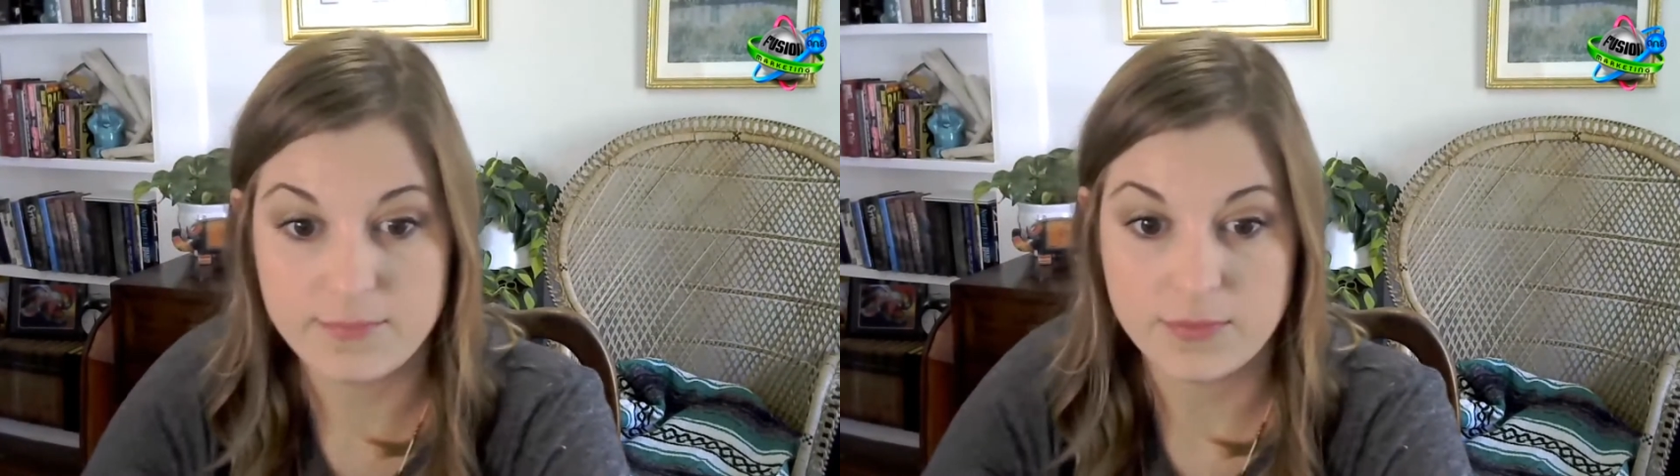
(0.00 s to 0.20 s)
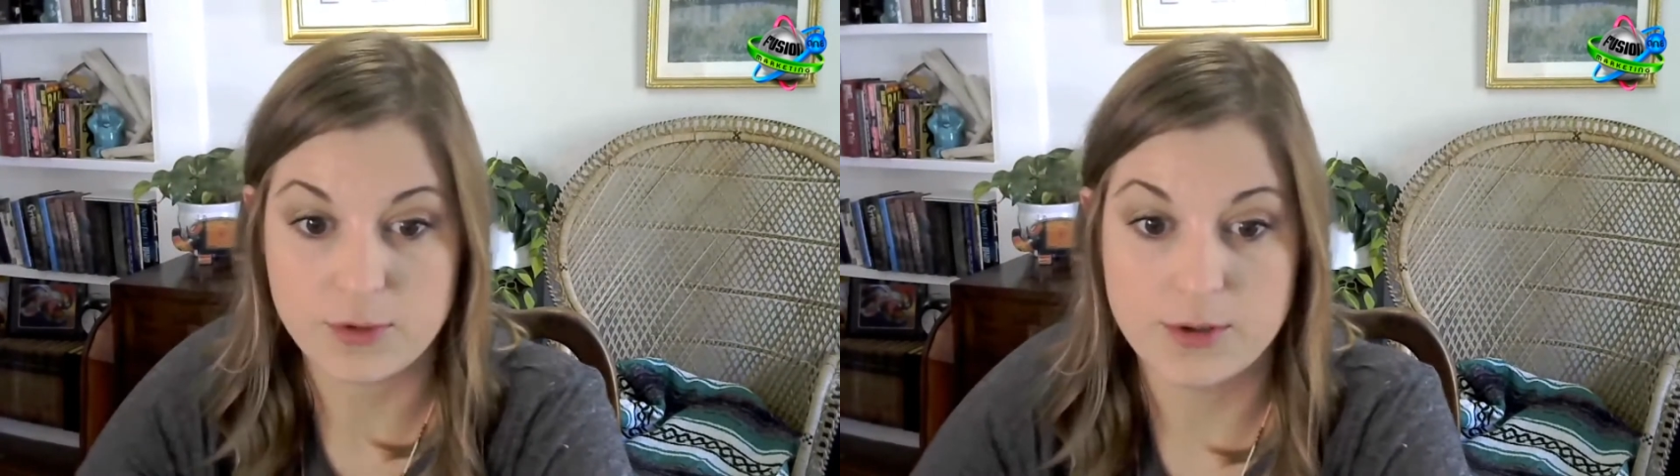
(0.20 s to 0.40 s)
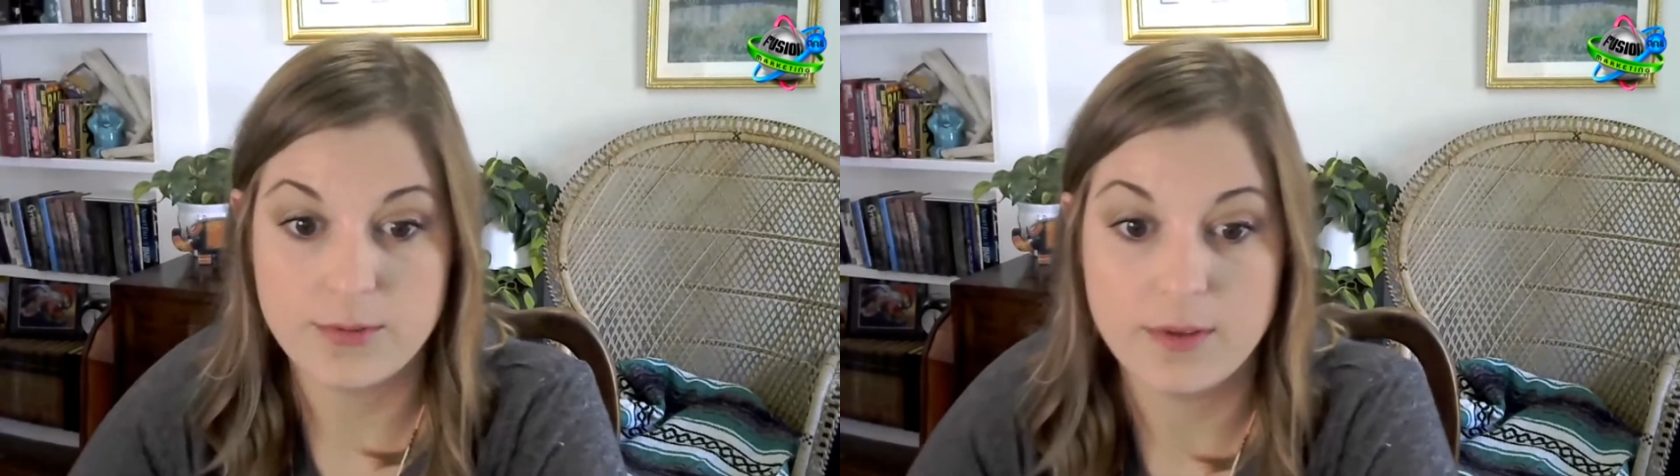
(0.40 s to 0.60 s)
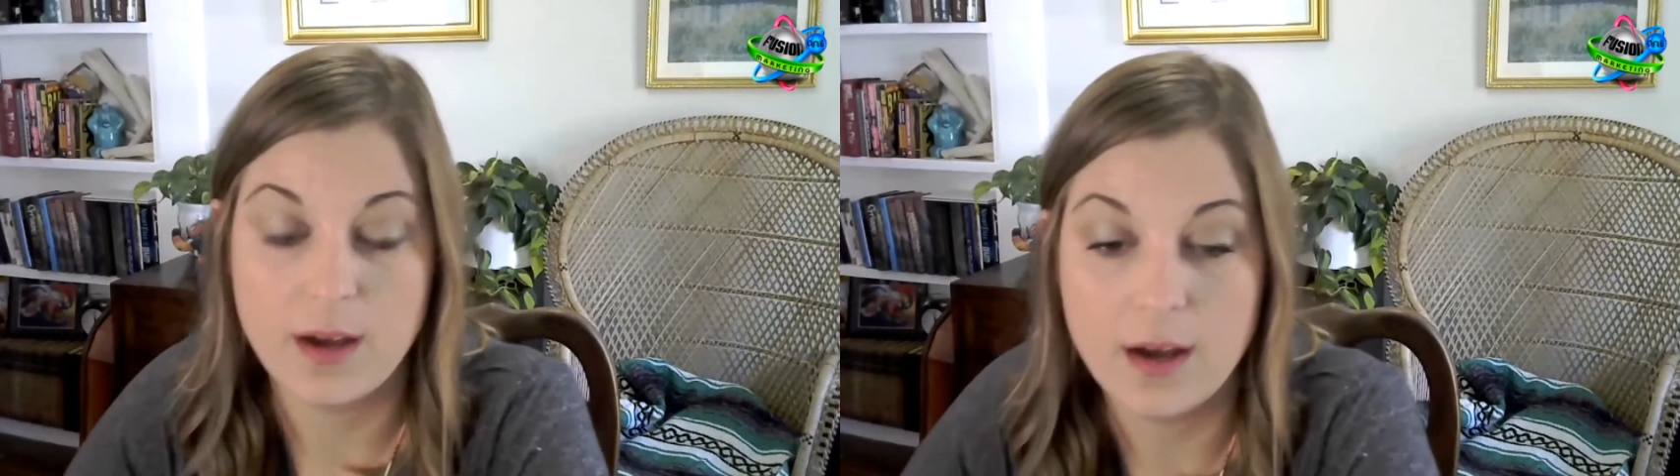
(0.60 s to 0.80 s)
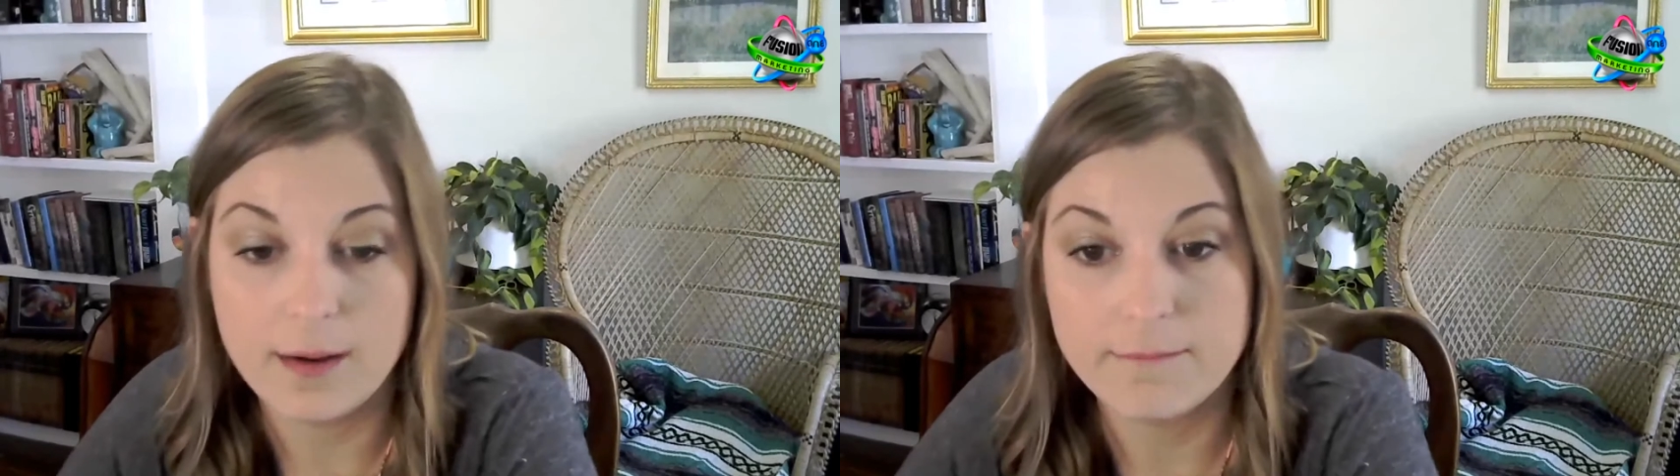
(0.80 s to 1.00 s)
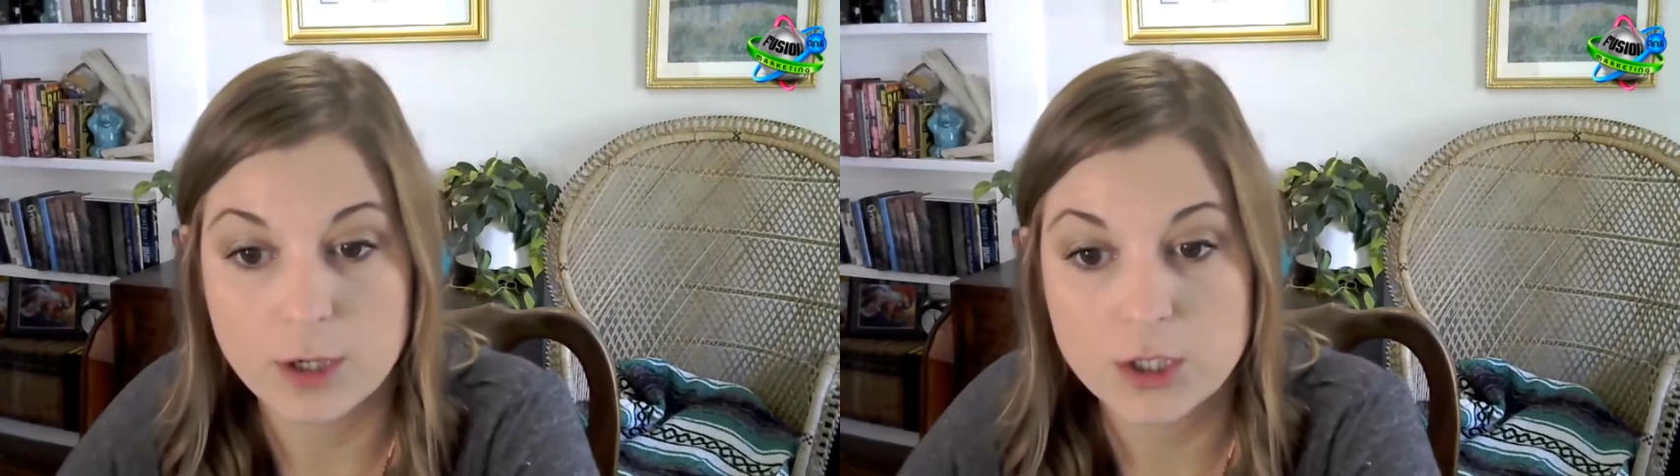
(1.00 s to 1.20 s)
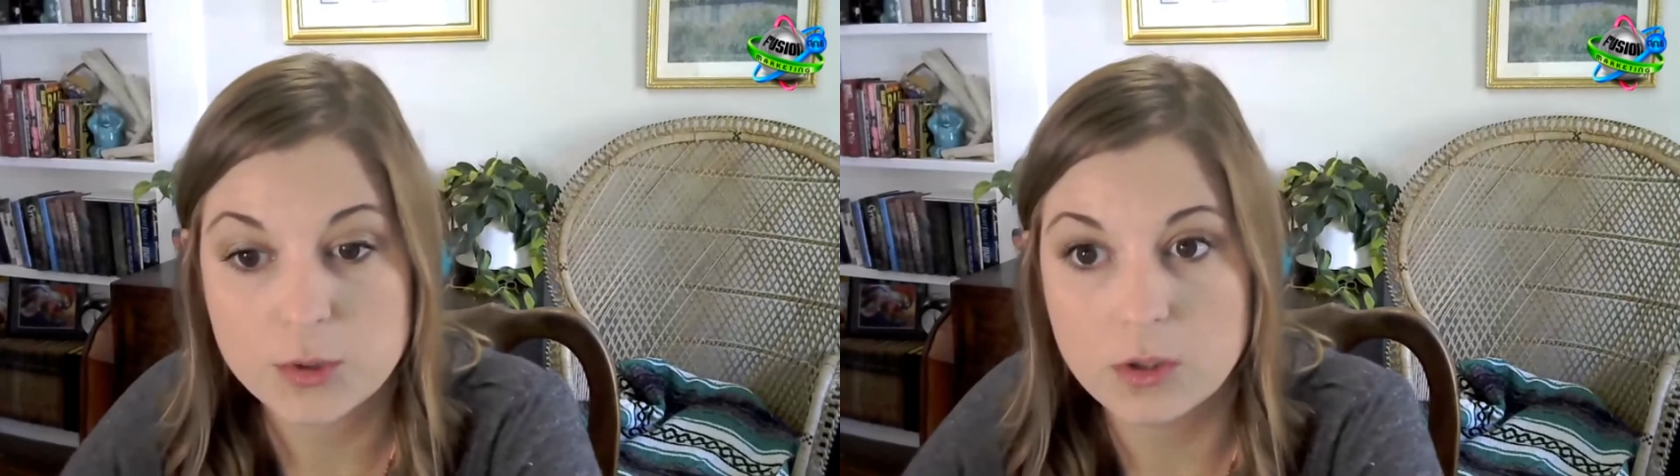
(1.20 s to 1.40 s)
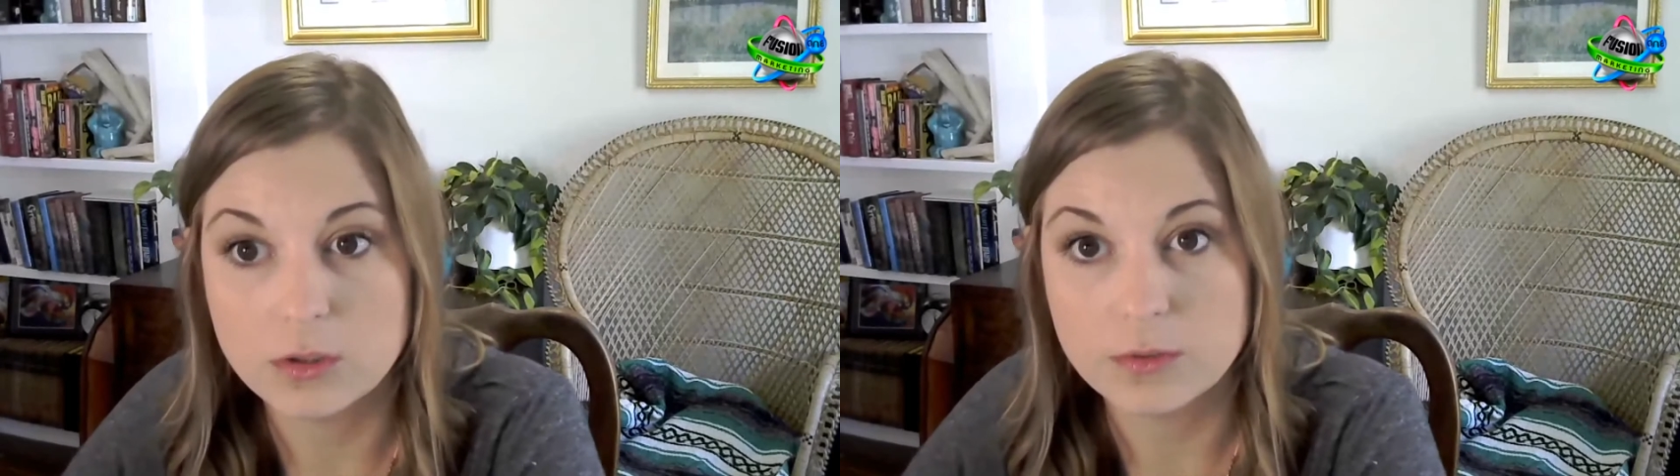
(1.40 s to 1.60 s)
through a
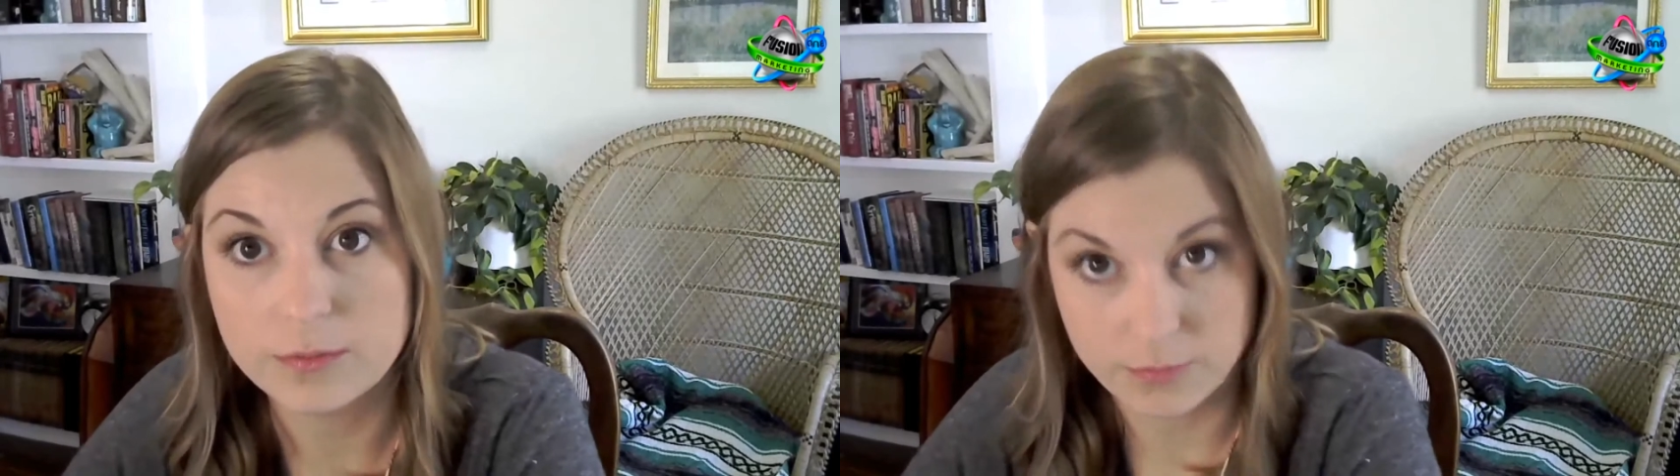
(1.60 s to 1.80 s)
virtual